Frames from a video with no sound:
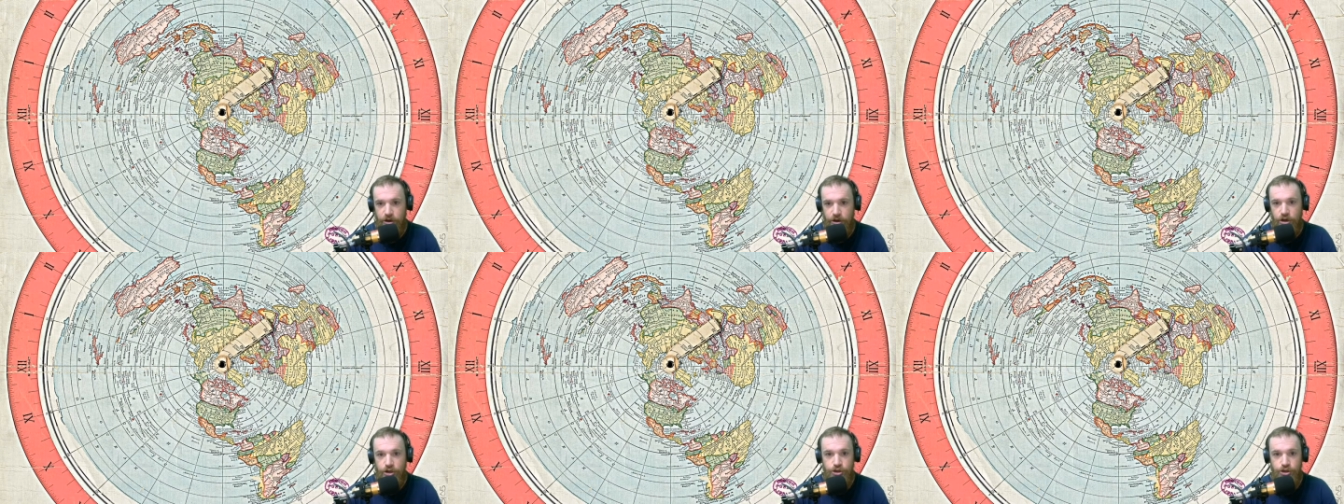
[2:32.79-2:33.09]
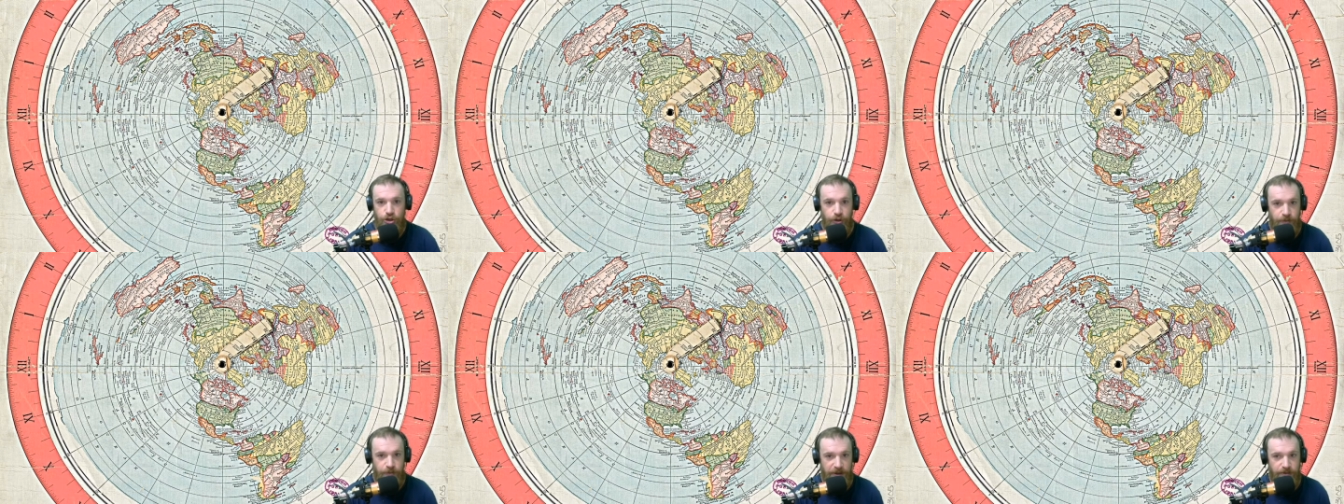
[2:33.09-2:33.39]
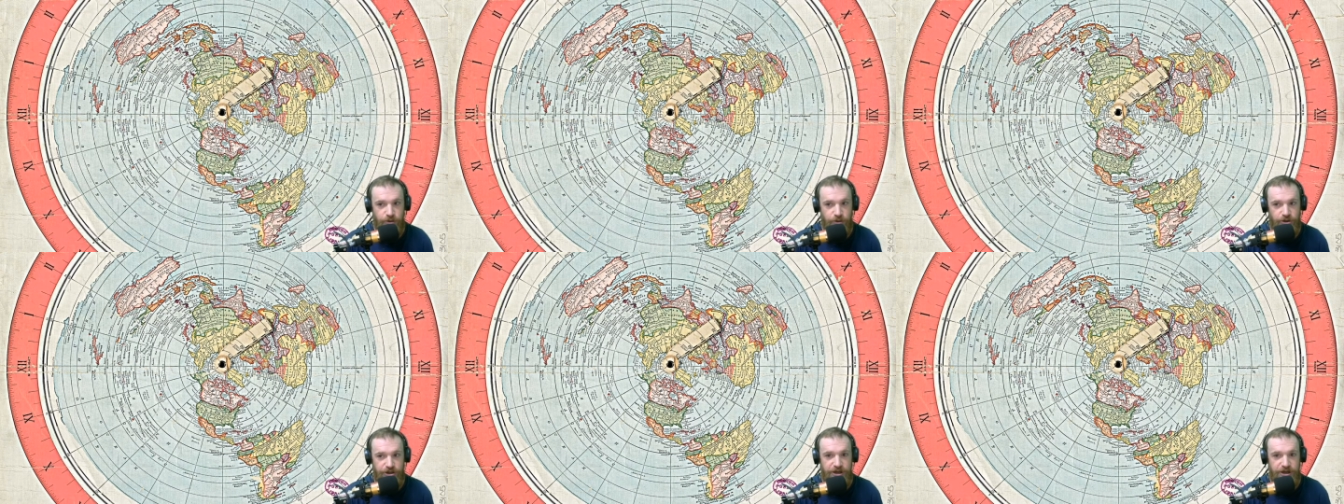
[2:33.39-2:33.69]
two
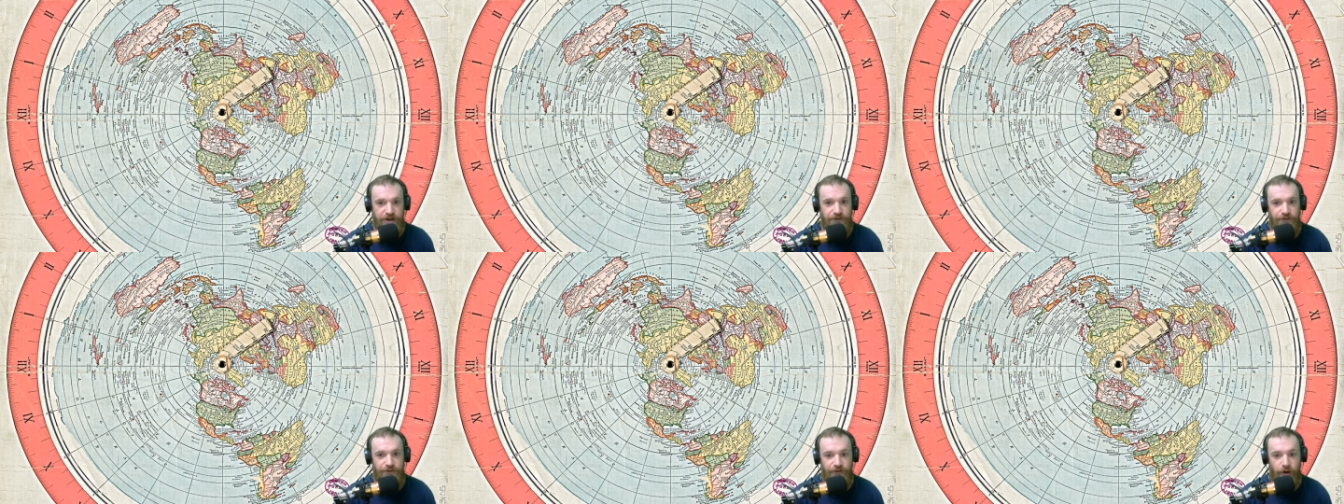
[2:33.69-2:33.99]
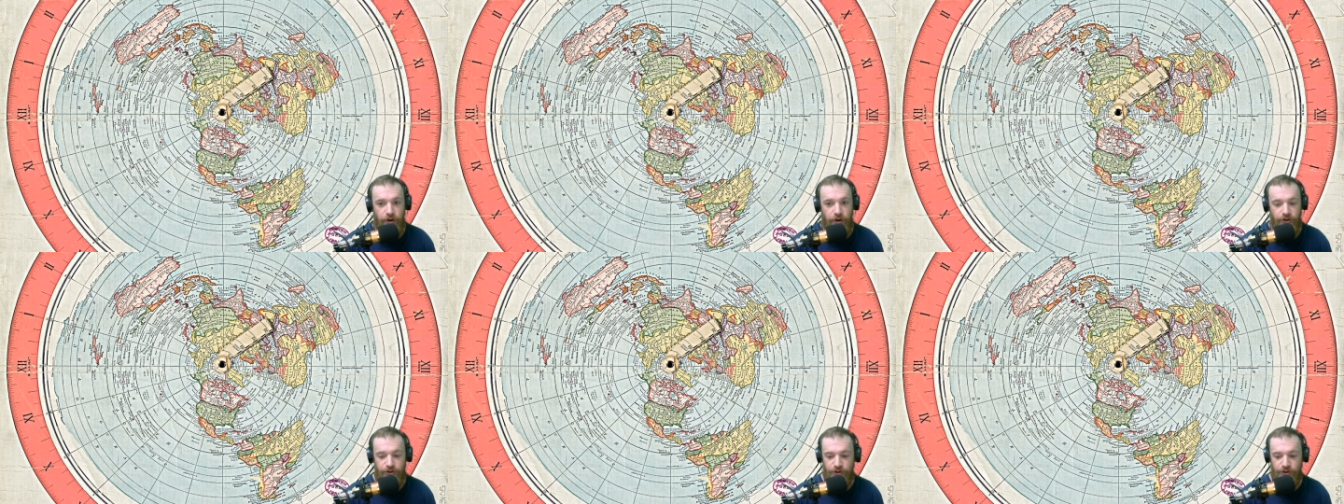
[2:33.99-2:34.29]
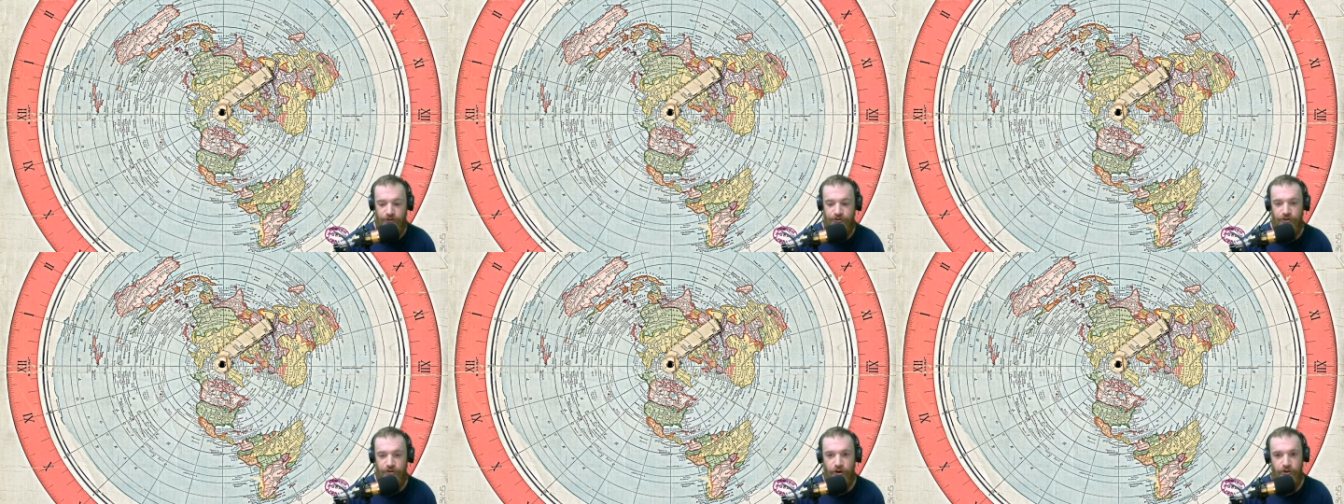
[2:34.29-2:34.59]
people should get farther
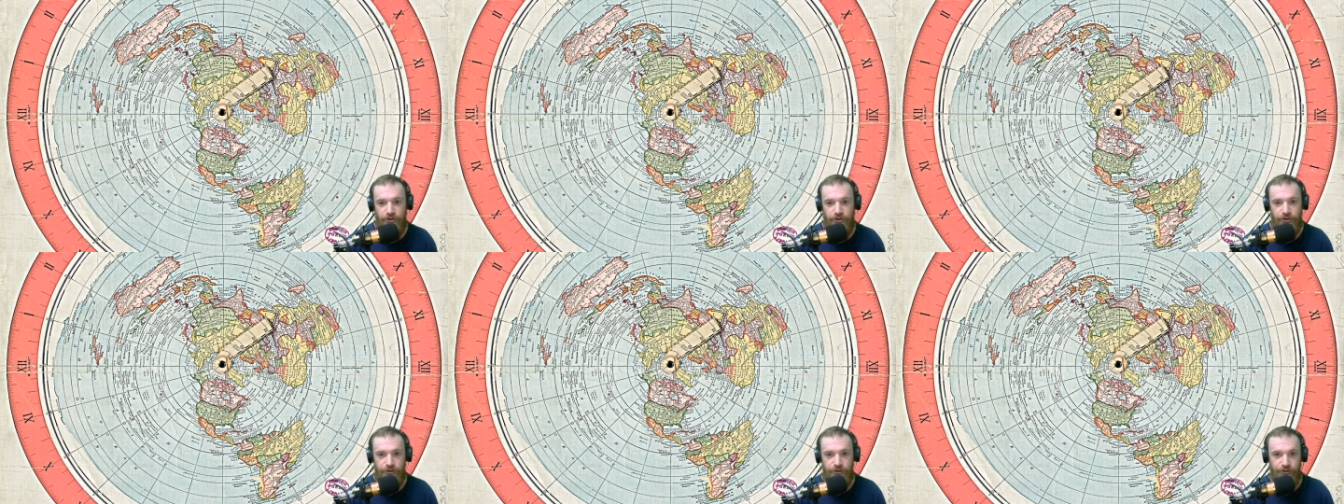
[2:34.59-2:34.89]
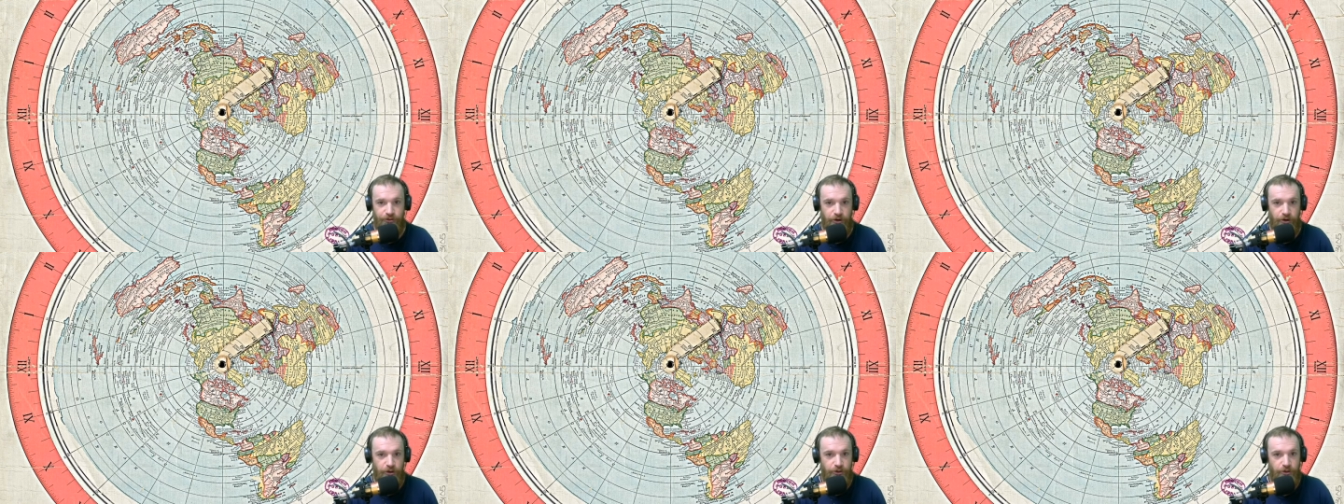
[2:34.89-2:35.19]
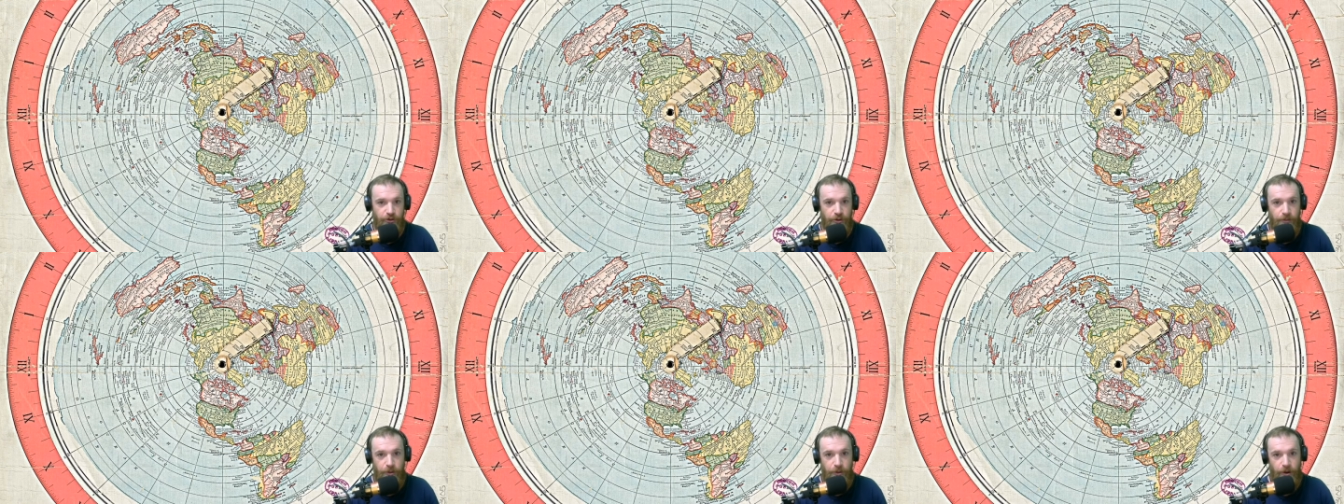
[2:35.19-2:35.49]
and farther and farther
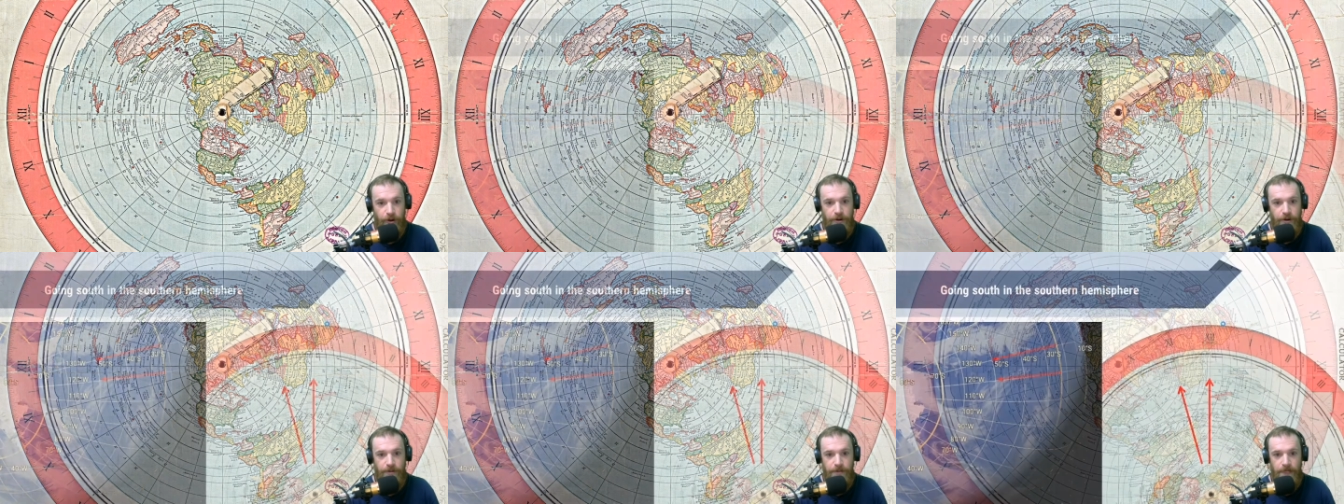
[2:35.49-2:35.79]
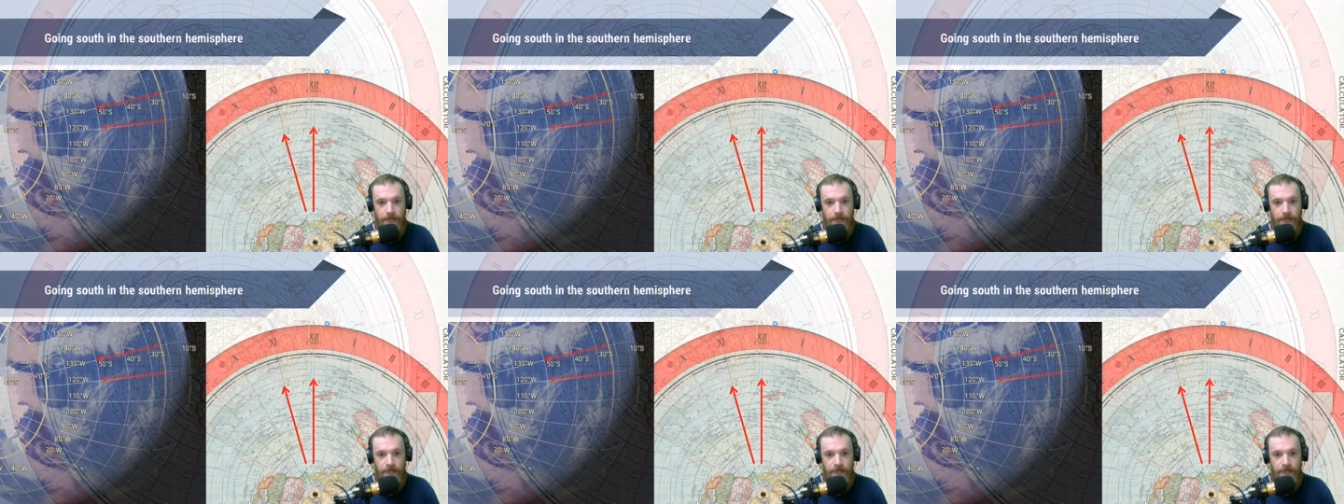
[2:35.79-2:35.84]
apart.